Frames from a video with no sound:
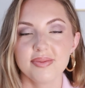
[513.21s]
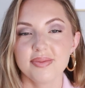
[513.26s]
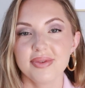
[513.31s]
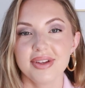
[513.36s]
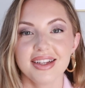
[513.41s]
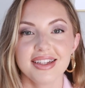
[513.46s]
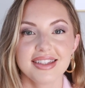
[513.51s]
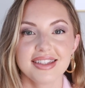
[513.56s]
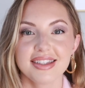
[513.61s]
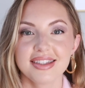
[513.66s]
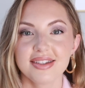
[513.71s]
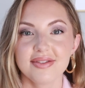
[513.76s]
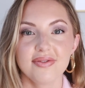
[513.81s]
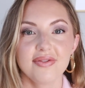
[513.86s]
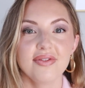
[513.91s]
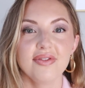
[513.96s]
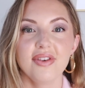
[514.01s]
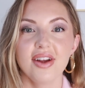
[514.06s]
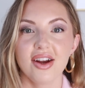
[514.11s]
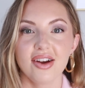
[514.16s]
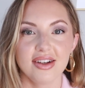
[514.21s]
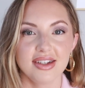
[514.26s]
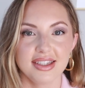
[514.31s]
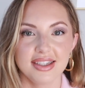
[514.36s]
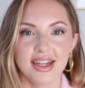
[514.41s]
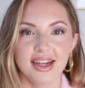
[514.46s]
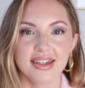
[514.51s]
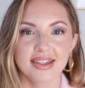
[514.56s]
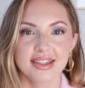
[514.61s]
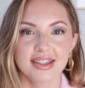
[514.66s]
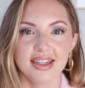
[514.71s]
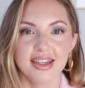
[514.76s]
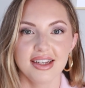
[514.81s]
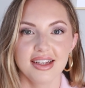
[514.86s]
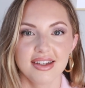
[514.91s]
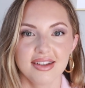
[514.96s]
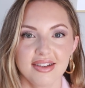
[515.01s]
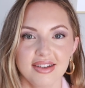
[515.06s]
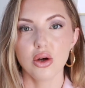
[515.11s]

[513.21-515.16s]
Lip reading: it's very sexy.